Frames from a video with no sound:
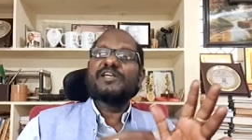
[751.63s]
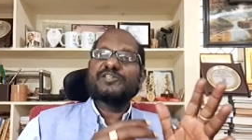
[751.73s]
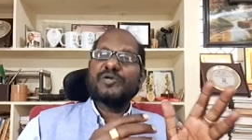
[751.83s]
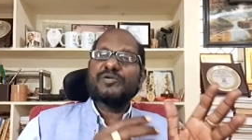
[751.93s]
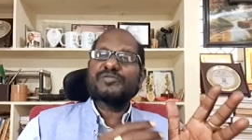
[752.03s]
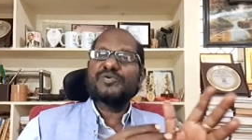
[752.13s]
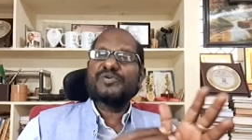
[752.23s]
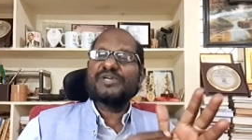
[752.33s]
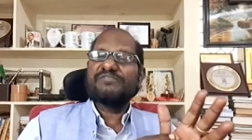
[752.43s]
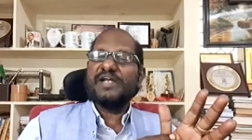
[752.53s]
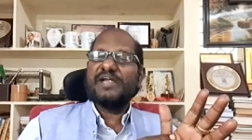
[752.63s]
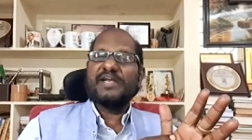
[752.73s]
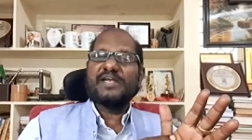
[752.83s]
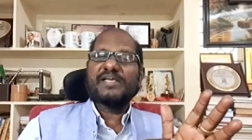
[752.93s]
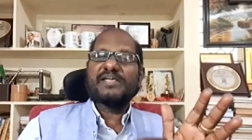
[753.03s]
It is also
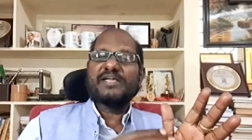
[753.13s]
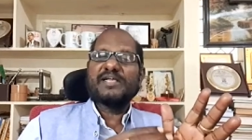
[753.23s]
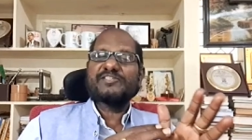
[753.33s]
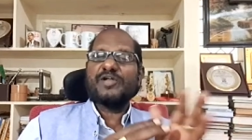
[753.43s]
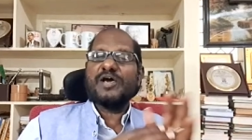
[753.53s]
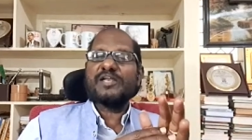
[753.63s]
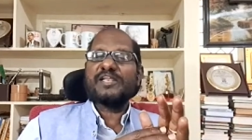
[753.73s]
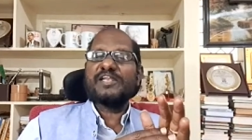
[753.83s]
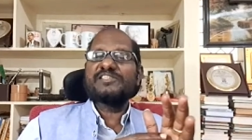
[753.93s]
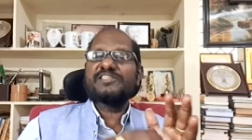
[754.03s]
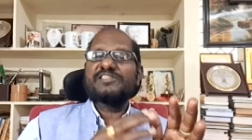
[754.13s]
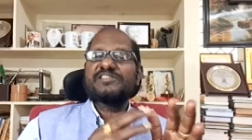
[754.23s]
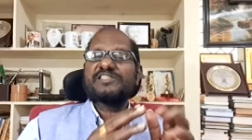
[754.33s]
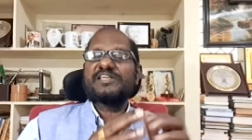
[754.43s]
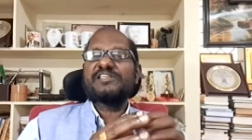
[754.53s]
defined as an
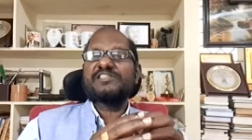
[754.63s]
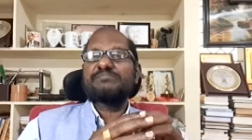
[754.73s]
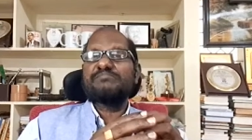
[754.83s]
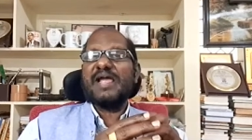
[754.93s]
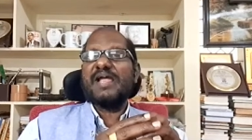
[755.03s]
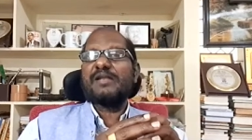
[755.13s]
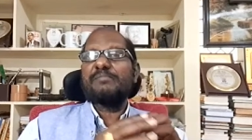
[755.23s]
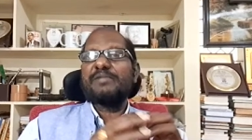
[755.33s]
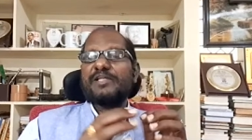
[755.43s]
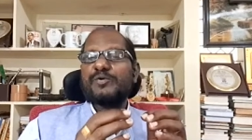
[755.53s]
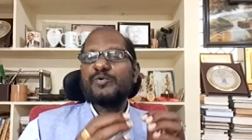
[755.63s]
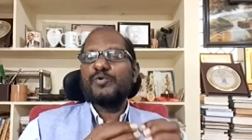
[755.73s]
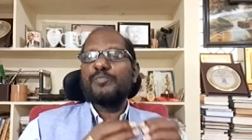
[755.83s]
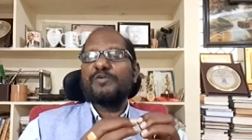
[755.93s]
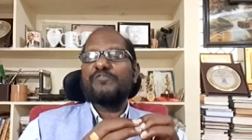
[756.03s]
organization that is manned by a
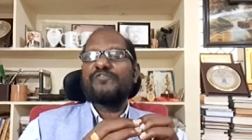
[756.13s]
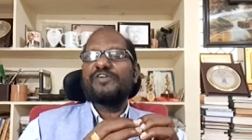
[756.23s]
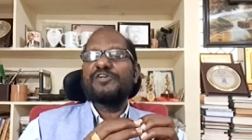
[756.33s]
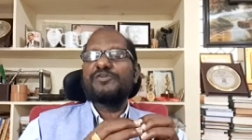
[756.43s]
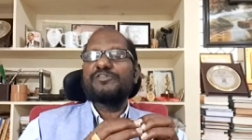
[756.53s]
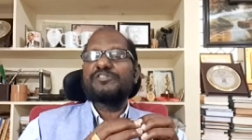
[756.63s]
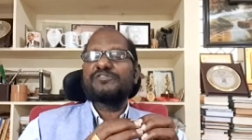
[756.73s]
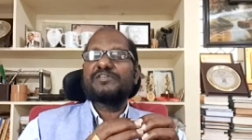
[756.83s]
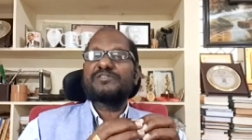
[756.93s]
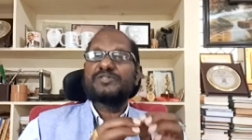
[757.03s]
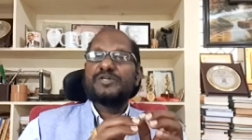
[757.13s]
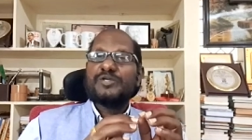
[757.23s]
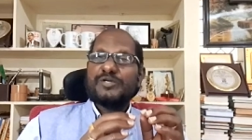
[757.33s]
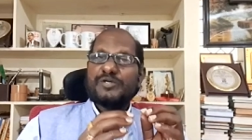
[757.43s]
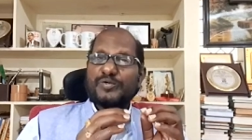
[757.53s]
group of individuals
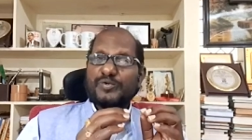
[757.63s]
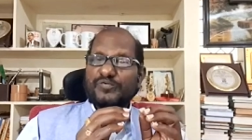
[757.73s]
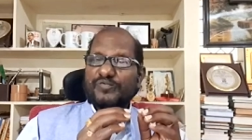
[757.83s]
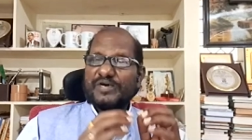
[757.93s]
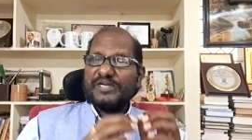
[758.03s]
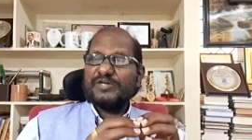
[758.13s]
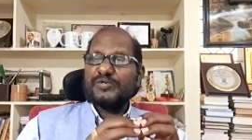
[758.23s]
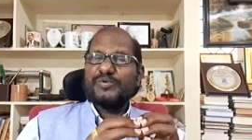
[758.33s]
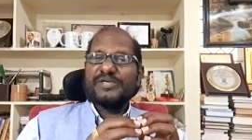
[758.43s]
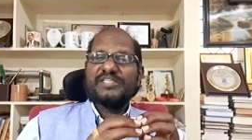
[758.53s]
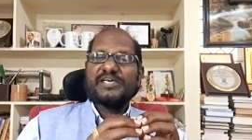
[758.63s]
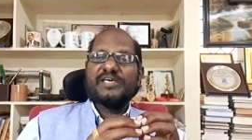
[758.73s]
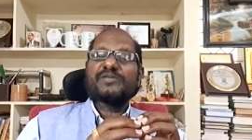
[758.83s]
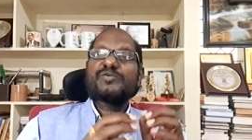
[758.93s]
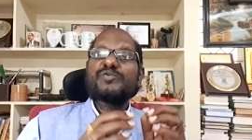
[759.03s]
who work
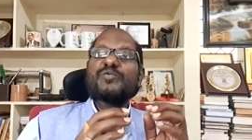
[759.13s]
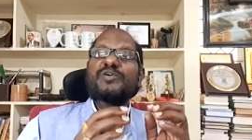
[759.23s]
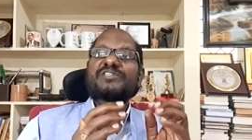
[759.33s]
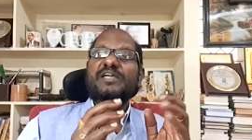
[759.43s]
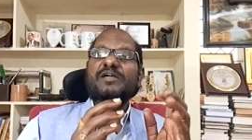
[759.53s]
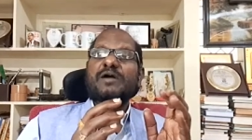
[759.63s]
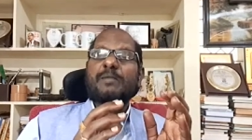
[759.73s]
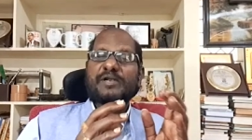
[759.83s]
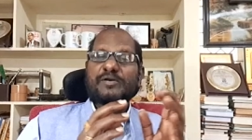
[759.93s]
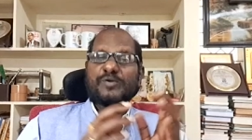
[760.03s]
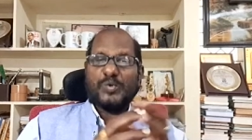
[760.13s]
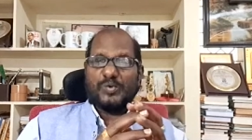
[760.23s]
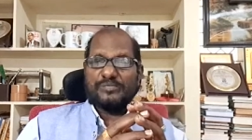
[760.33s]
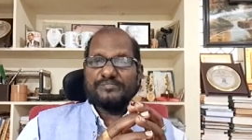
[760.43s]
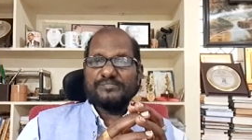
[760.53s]
together towards a common
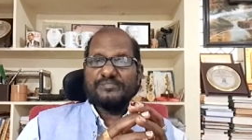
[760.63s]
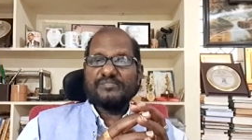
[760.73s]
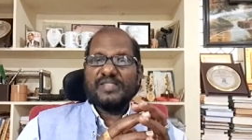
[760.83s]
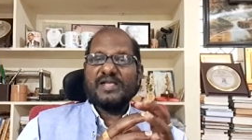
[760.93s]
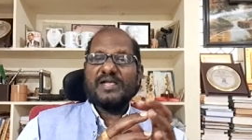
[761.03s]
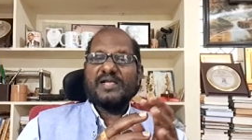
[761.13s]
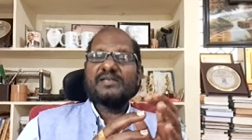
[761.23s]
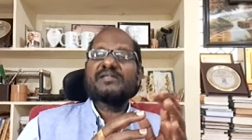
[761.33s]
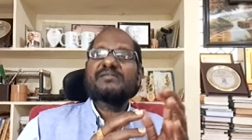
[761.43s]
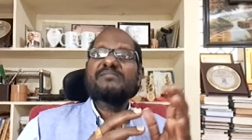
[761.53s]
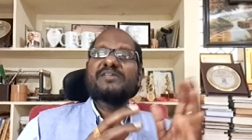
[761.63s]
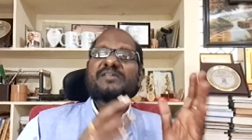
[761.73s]
goal. And